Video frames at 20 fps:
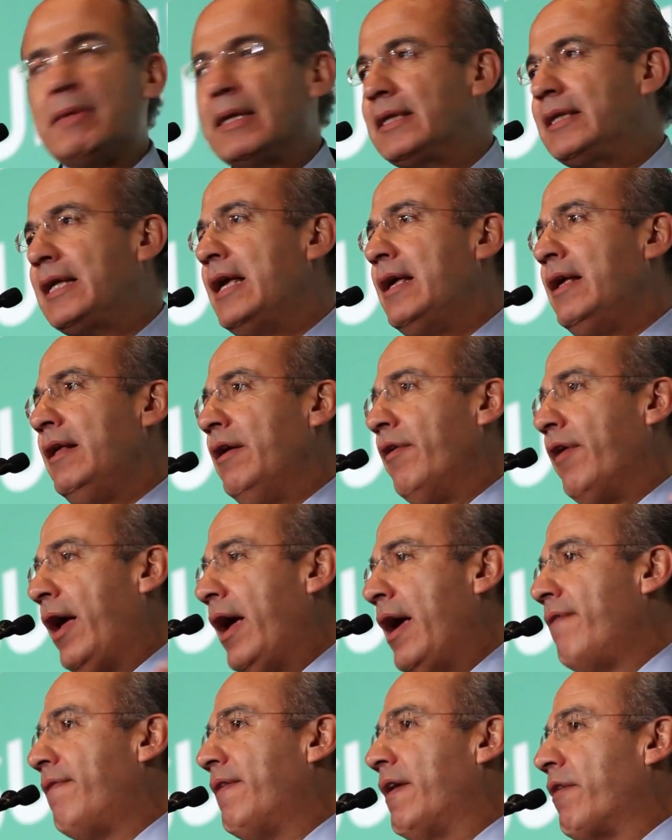but they
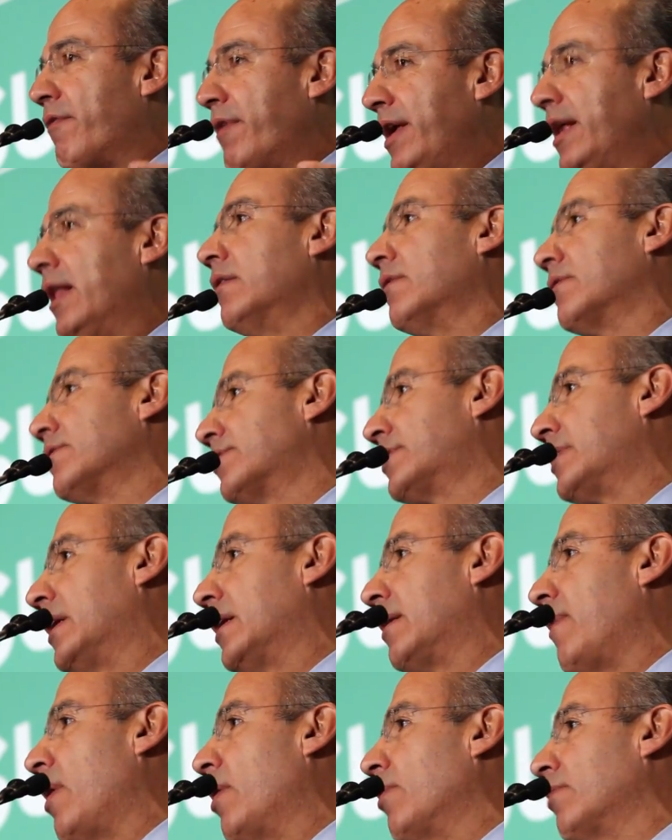have a real
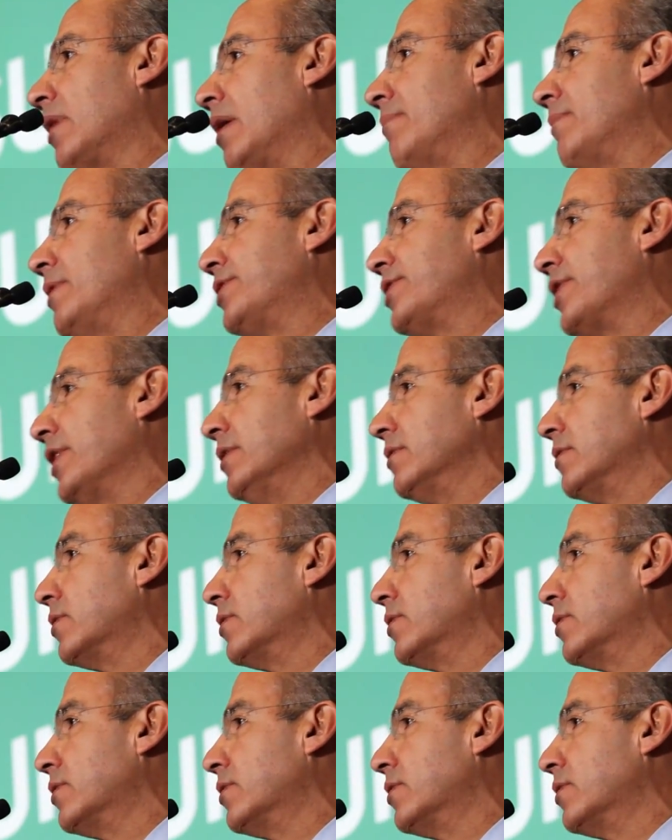concern about climate change.